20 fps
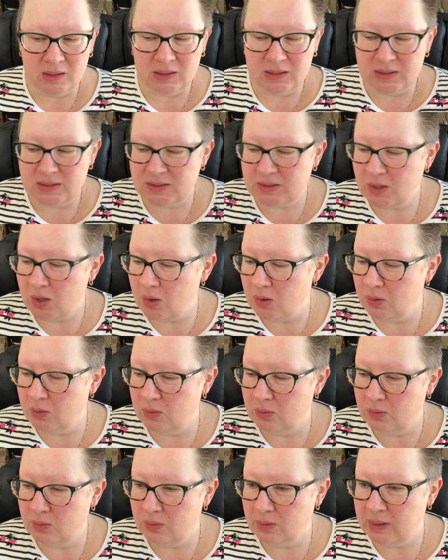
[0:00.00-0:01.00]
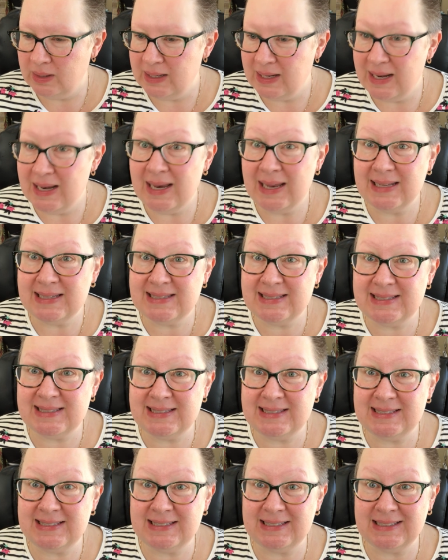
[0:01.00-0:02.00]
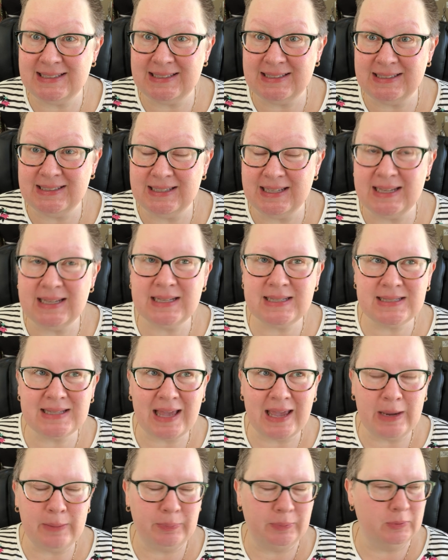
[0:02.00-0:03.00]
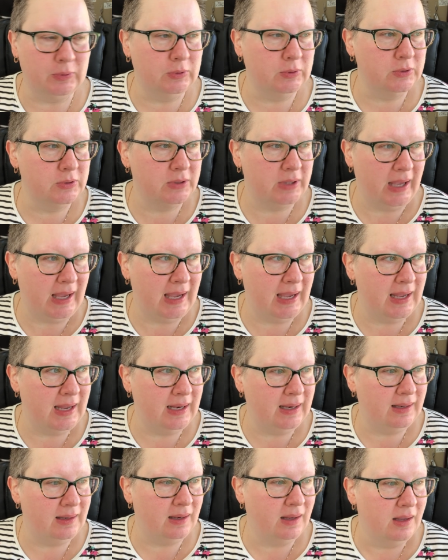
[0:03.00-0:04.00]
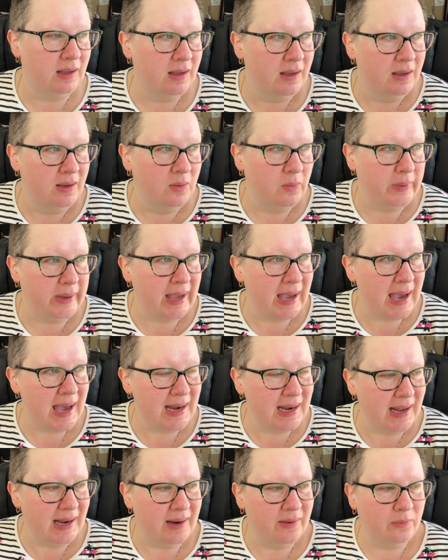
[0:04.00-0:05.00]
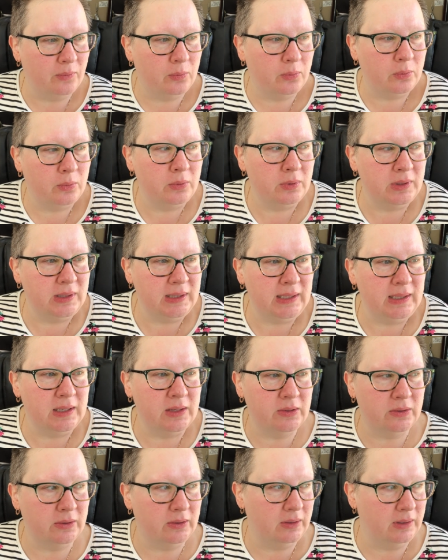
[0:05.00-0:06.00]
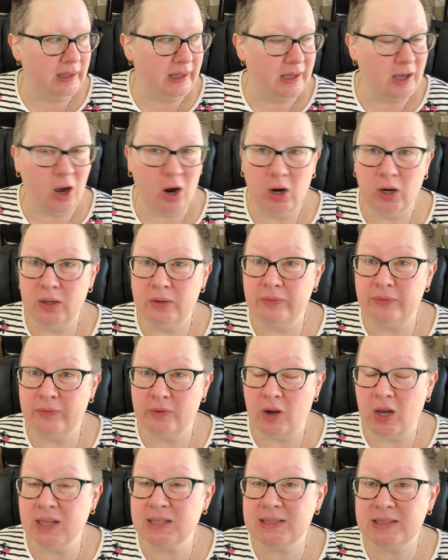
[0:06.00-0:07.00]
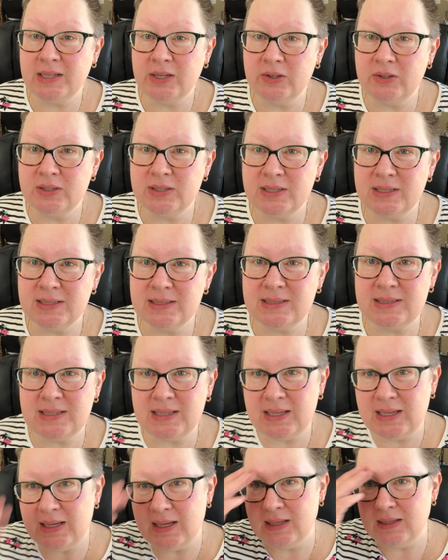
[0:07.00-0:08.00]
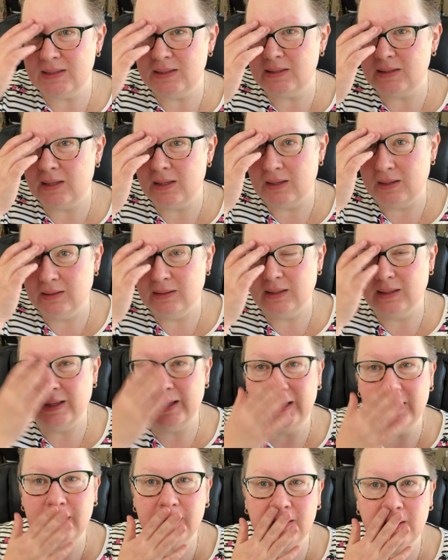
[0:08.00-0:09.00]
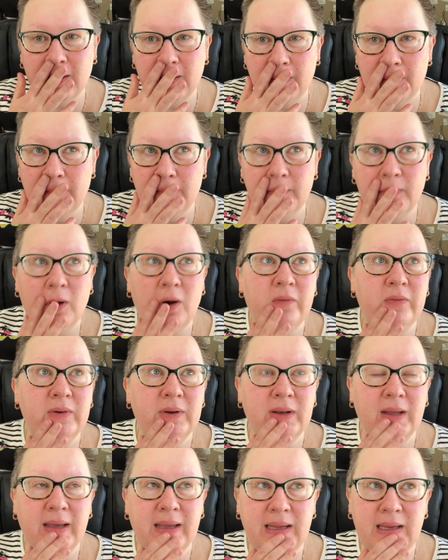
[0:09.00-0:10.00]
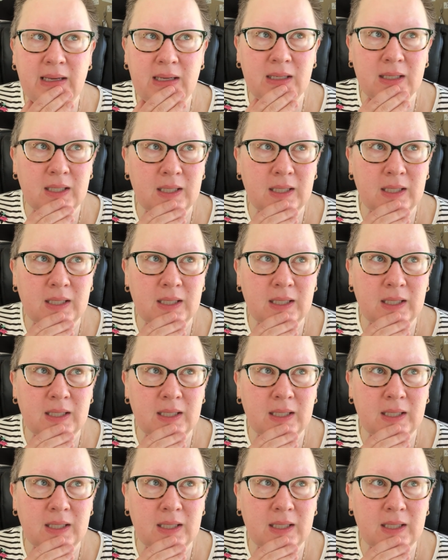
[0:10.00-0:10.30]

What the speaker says: So let's see. It is April, and we had another like hard frost here in Tennessee. Overnight,